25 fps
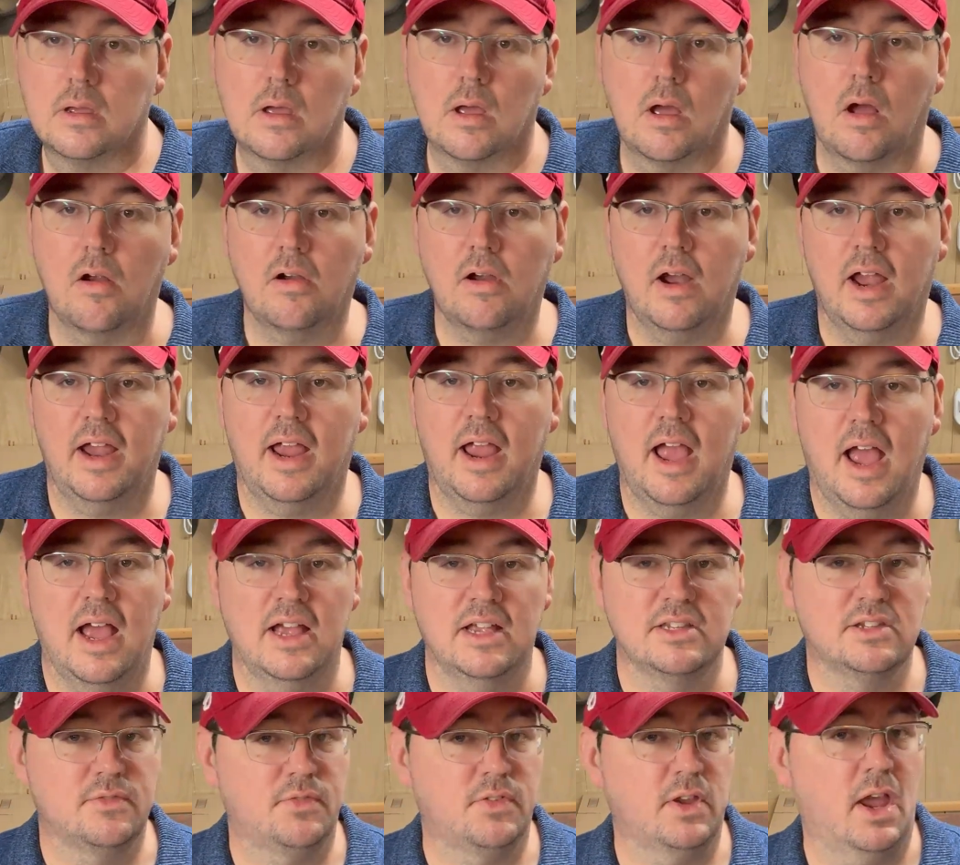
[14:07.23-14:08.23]
All right,
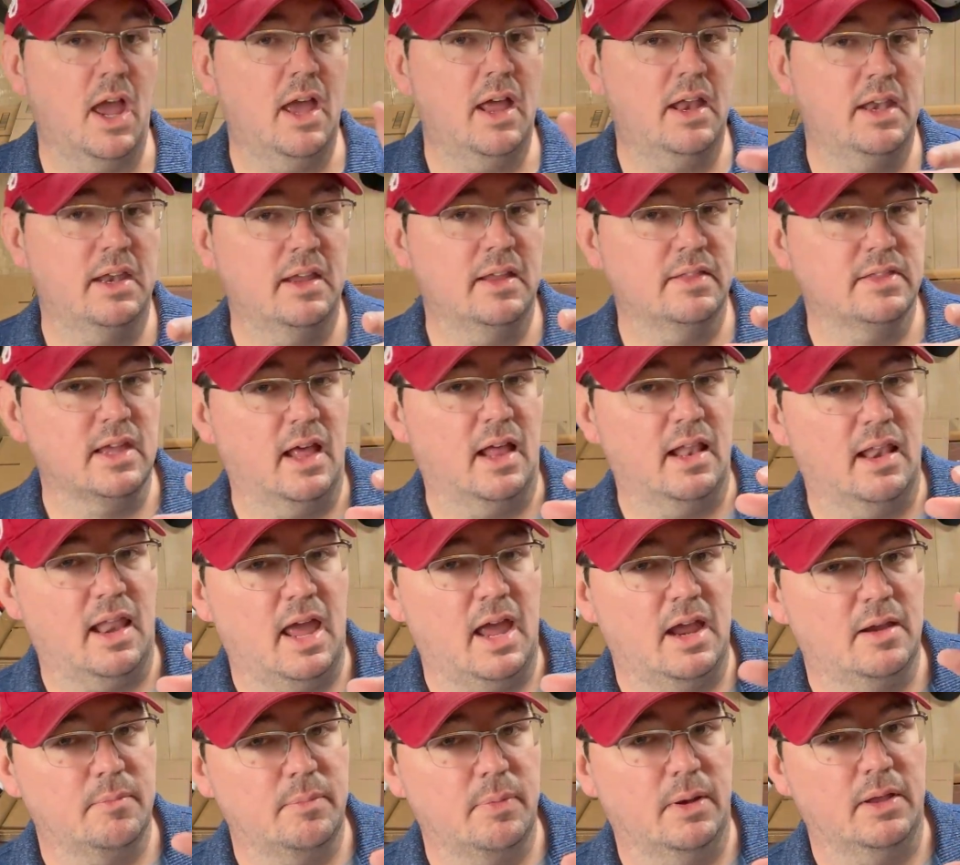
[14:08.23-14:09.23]
guys, if you hadn't hit that
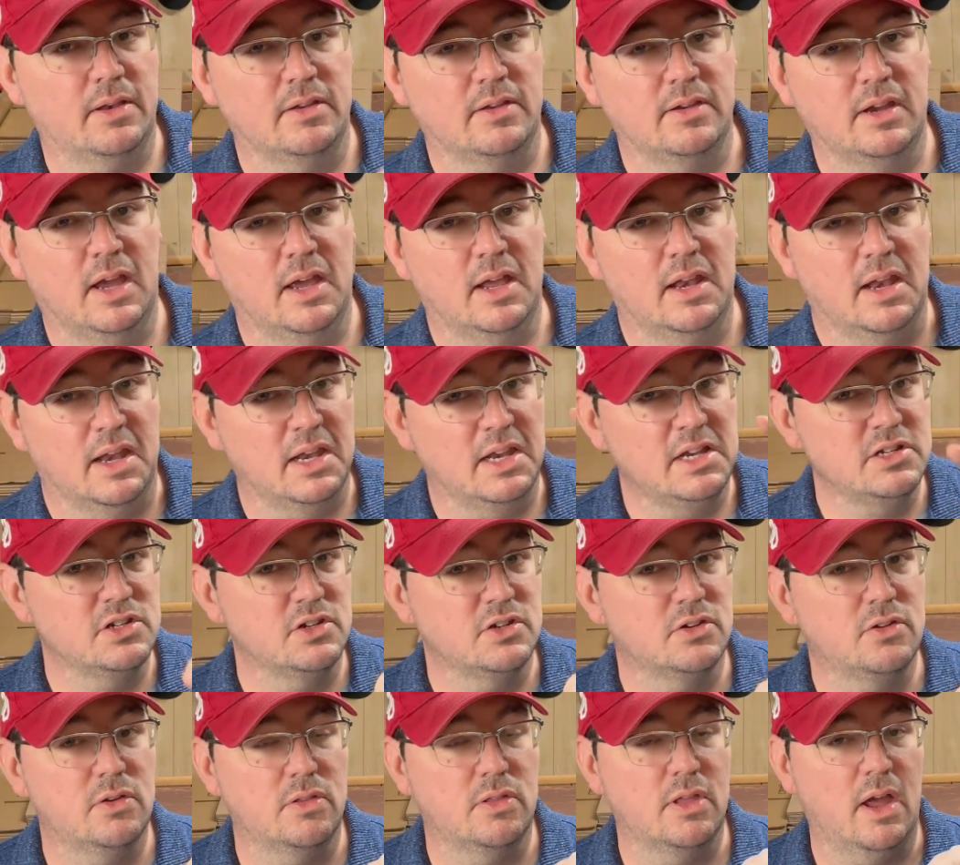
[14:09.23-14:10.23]
like button yet, I need you
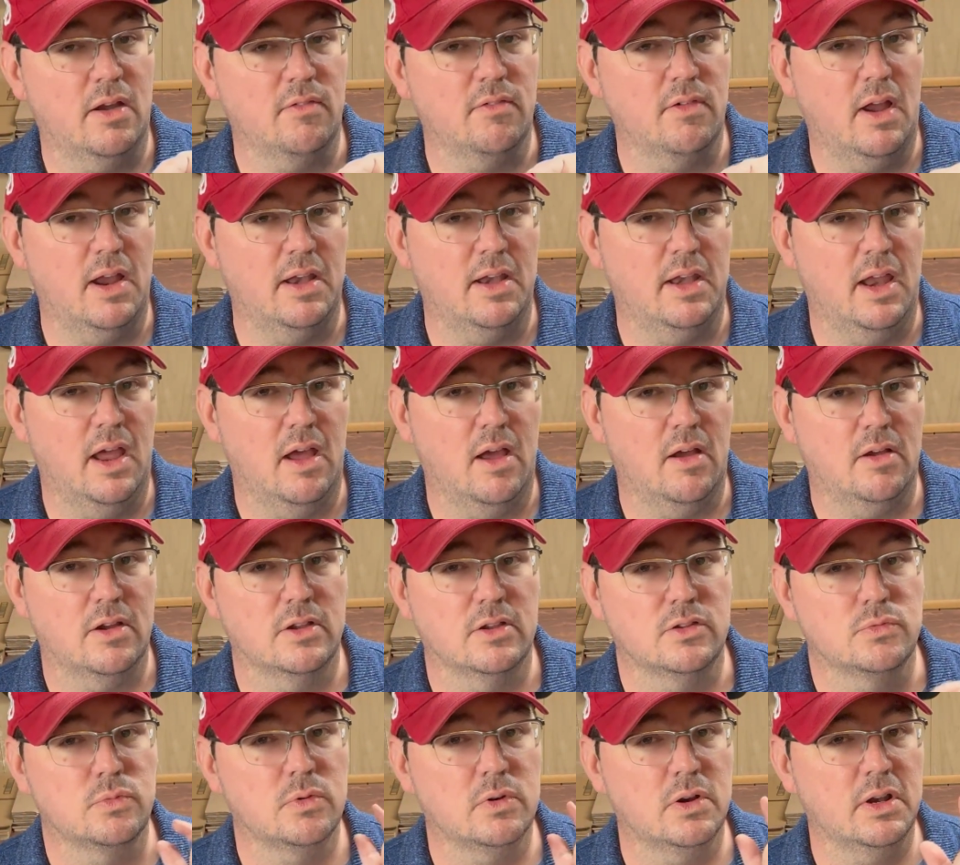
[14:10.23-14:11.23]
to do that right now
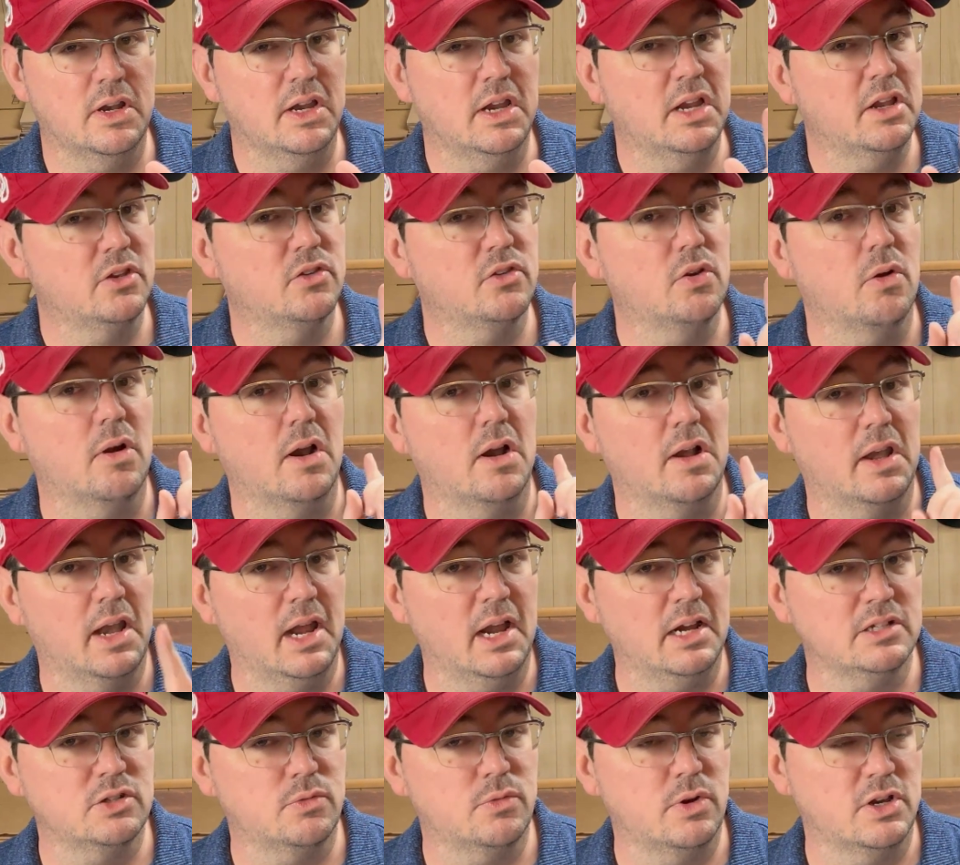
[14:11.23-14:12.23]
because we're going to get to our
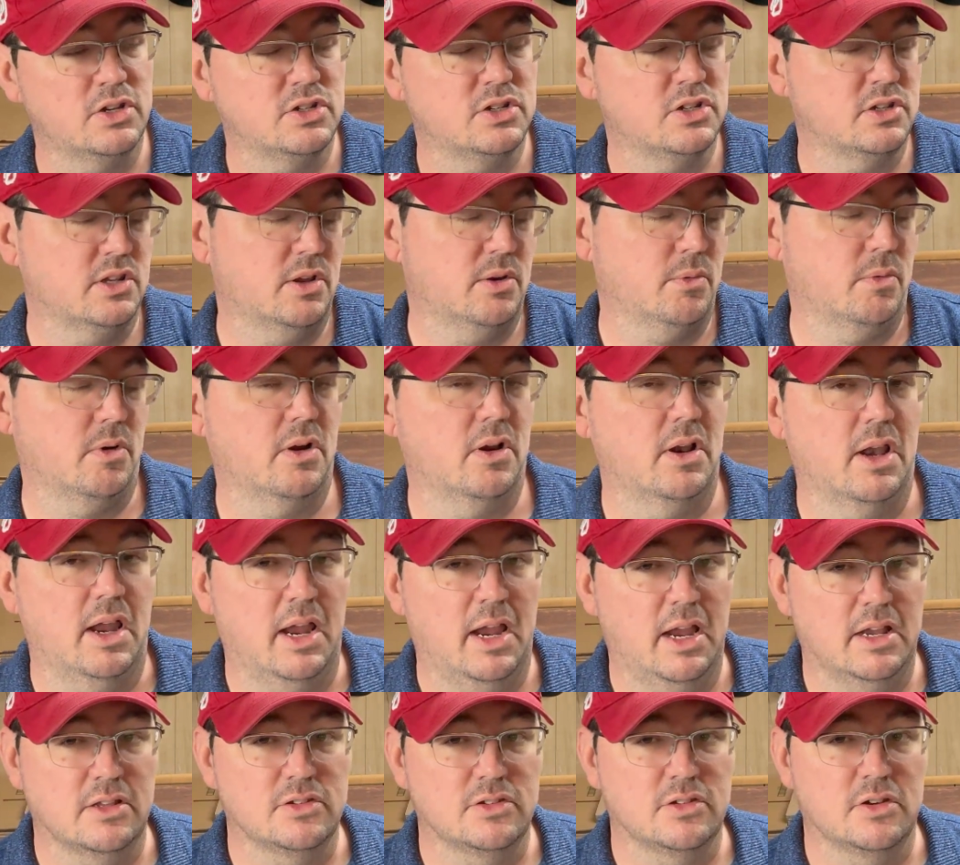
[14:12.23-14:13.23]
next question that we're going to
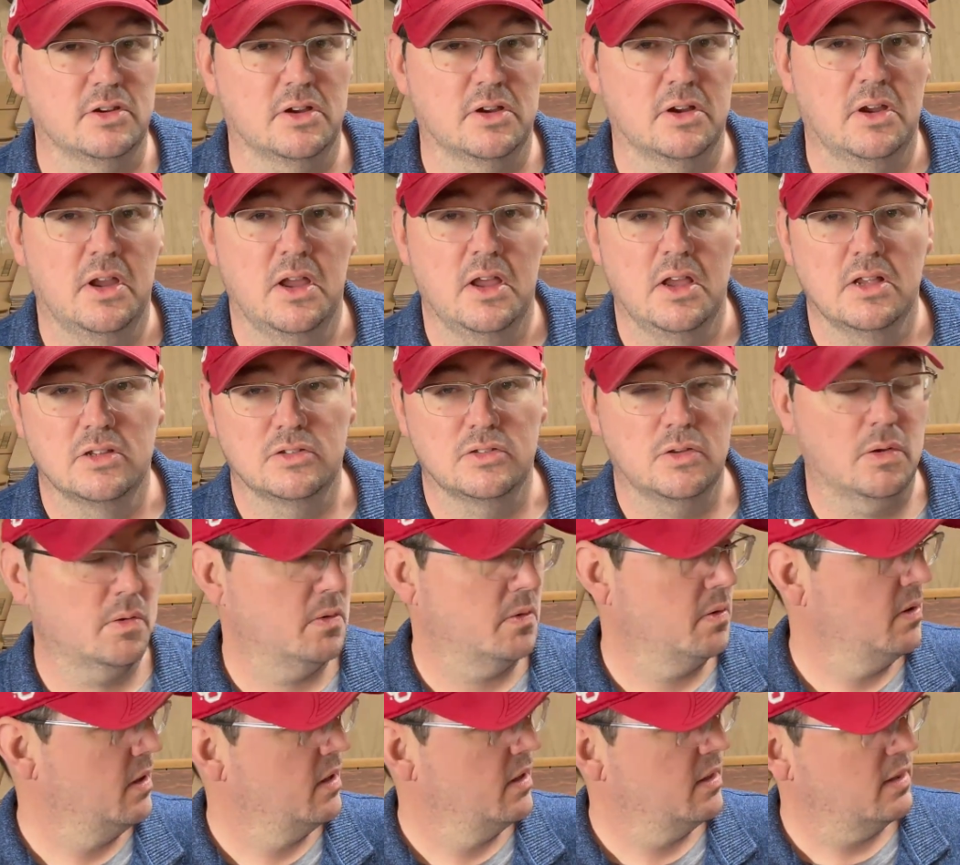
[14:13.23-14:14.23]
answer.
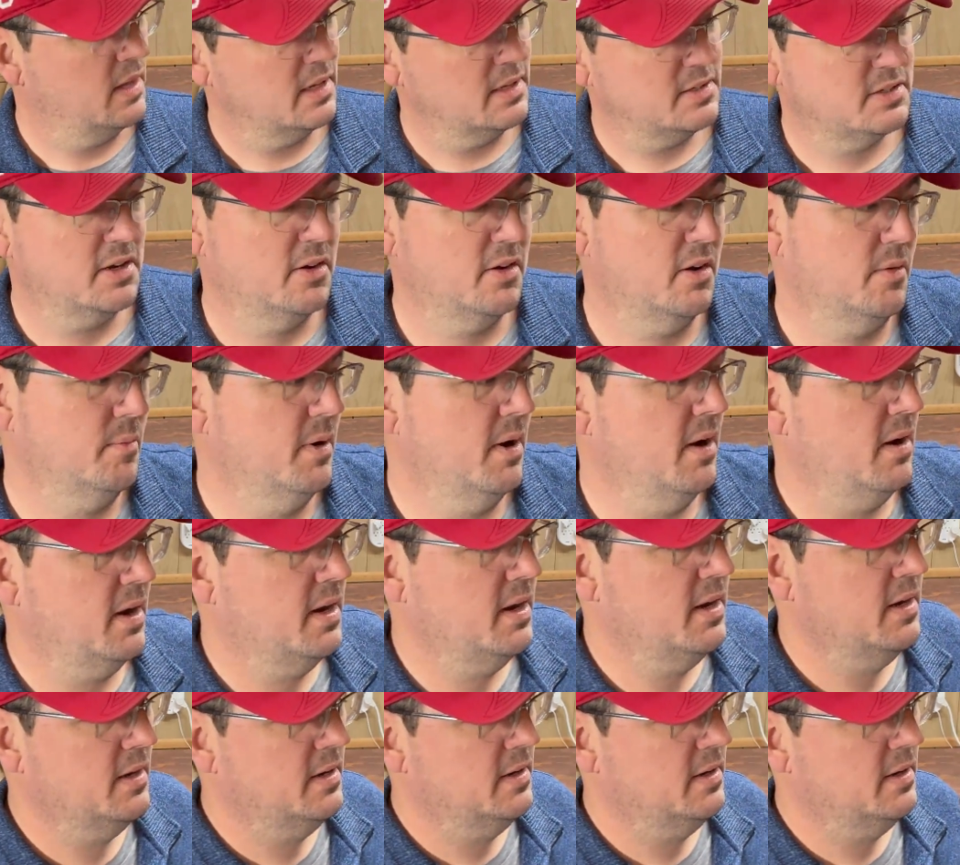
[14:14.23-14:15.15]
So let's hear it, Mary.